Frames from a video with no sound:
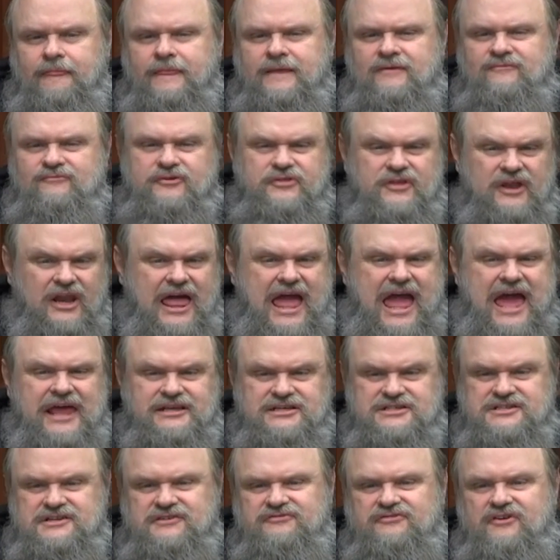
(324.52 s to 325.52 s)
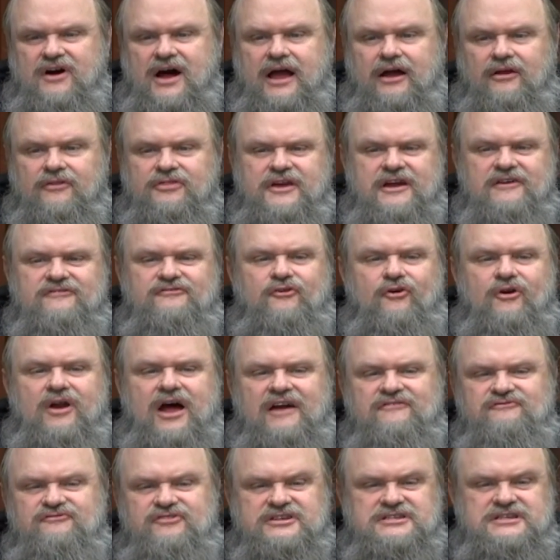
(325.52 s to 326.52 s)
For the land is defiled. Therefore
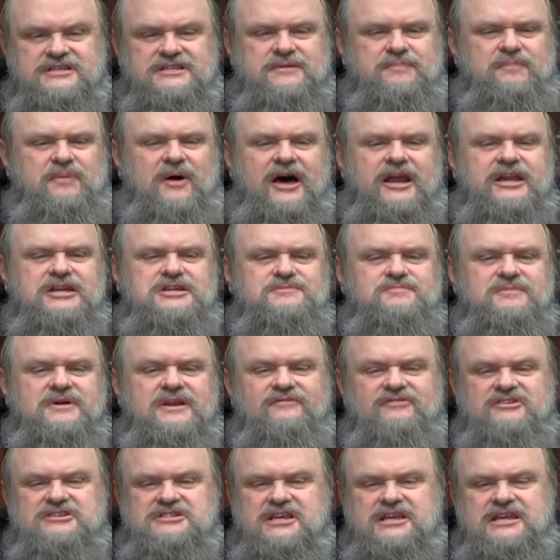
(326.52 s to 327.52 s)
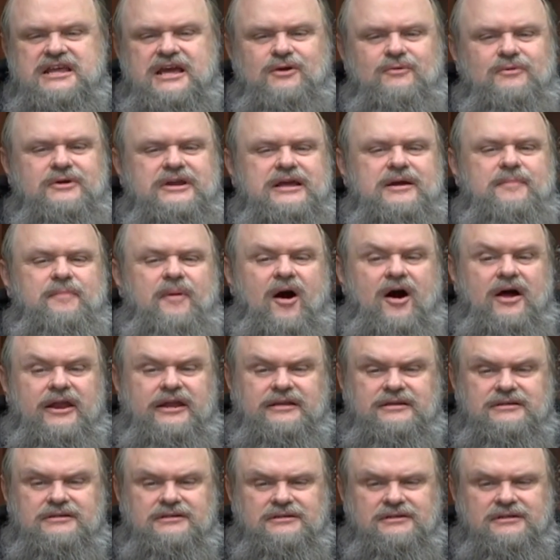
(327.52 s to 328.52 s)
I visit the punishment of its iniquity upon
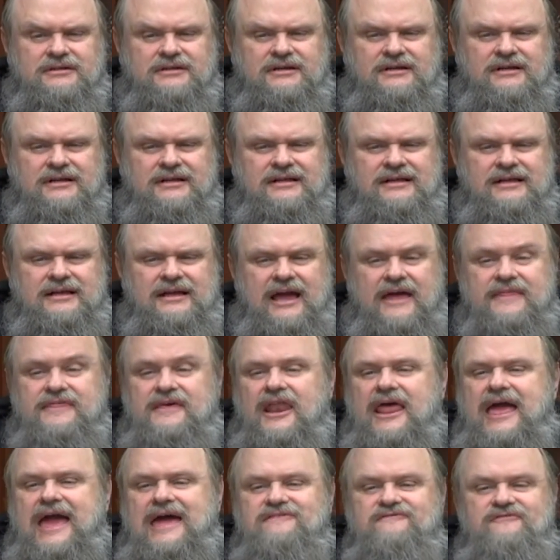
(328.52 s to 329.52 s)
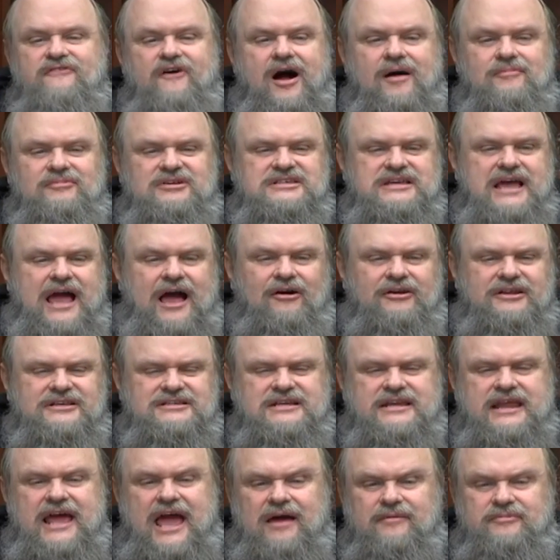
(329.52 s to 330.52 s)
it, and the land vomits out its
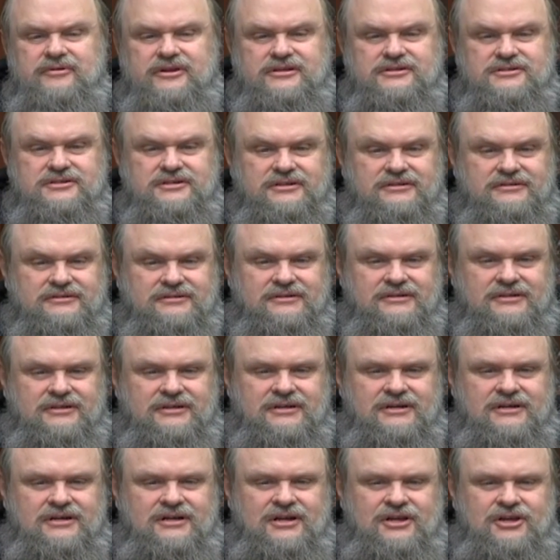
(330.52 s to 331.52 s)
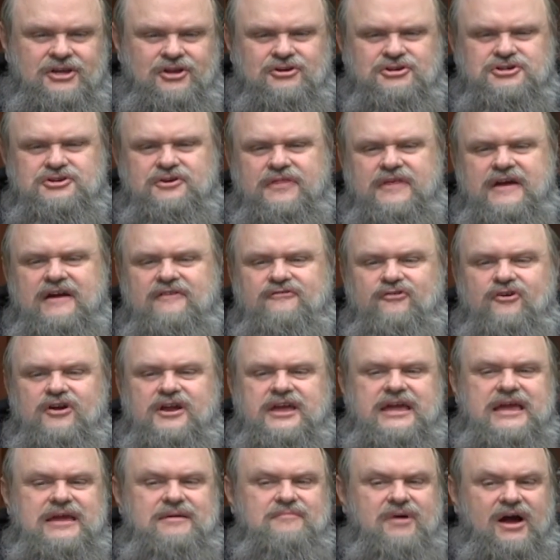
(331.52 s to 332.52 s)
inhabitants. You shall therefore
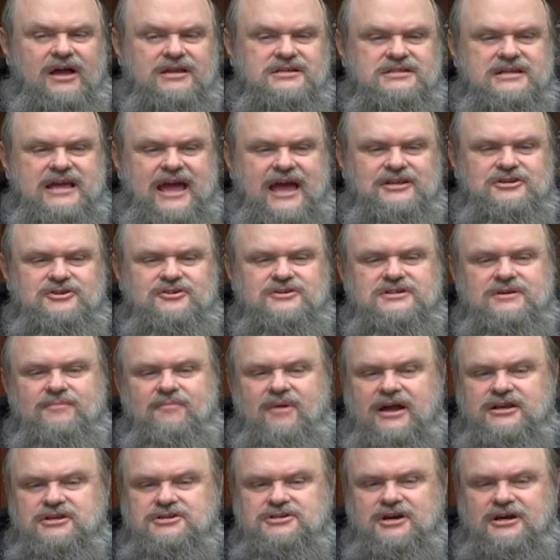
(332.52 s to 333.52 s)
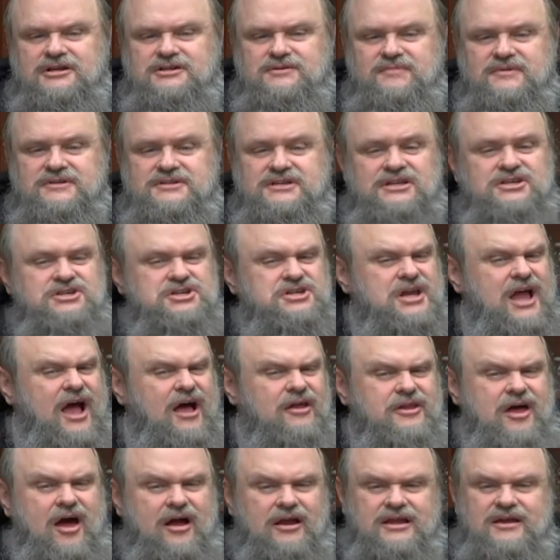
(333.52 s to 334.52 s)
keep my statutes and my judgments, and shall
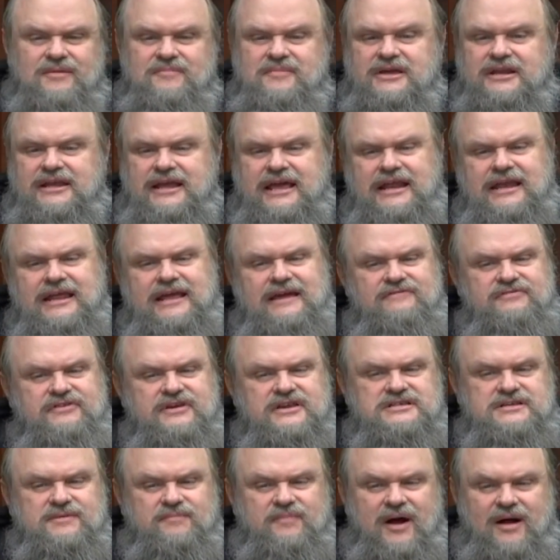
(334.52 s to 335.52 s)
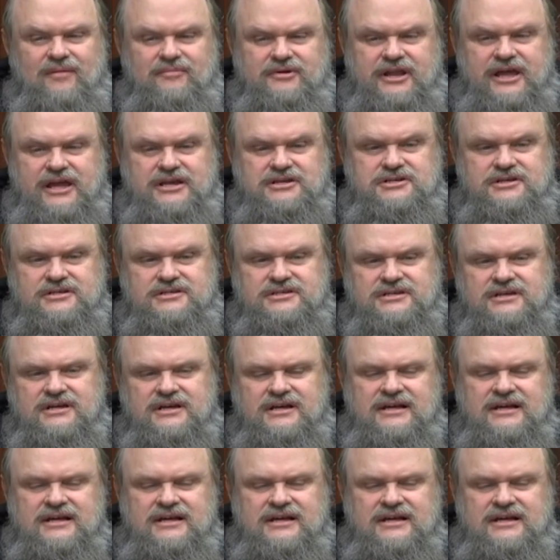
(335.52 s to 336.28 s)
not commit any of these abominations,